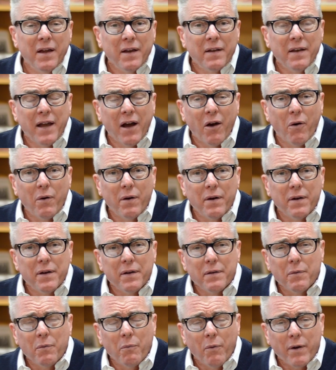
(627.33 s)
Now,
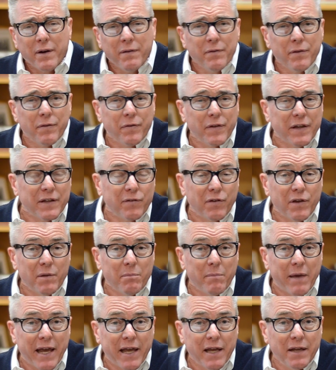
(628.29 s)
one of the things He
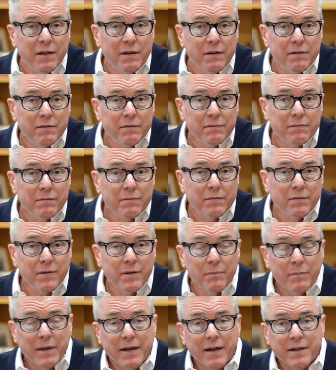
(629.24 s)
made
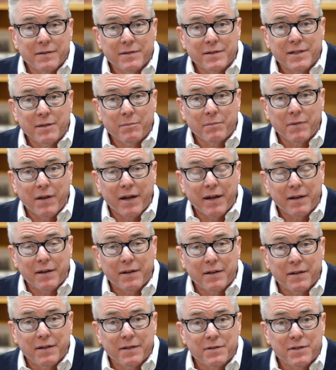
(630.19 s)
it may not seem
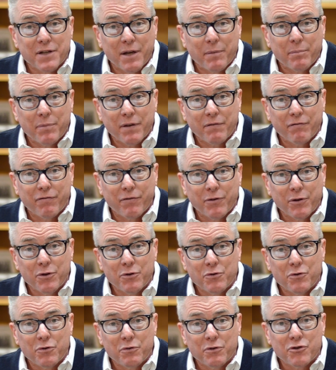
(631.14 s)
like it's something for
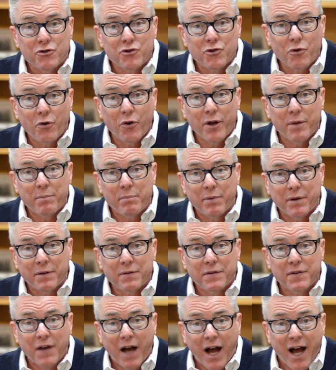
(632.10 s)
you to enjoy,
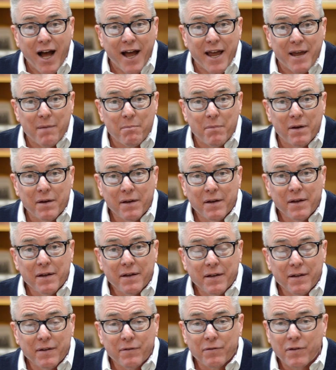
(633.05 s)
but time
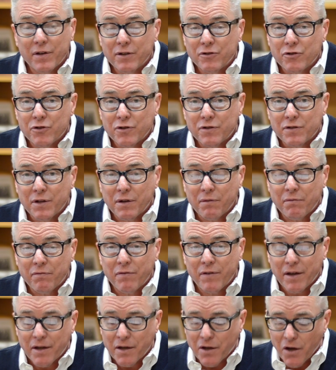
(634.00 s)
is an interesting
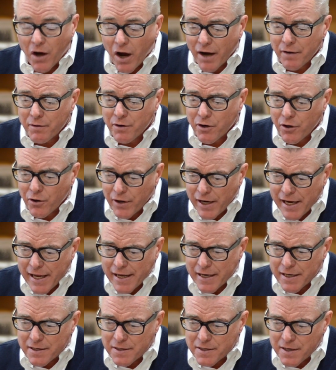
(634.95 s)
thing. God
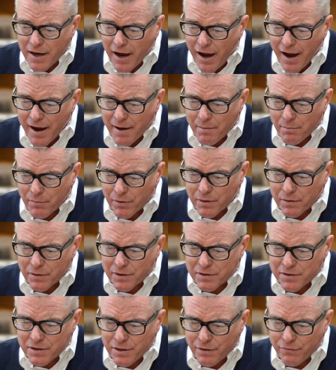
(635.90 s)
created time.
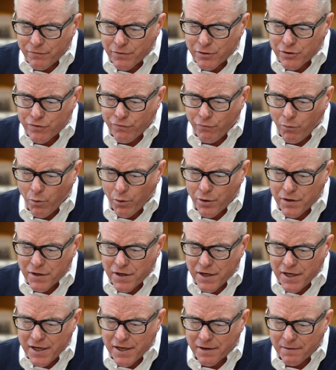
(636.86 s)
listen to verse
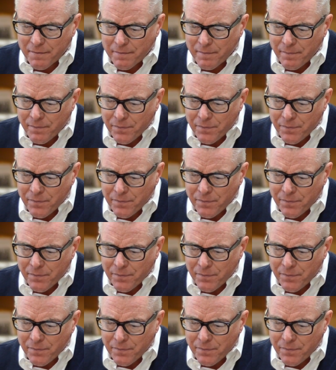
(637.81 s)
14.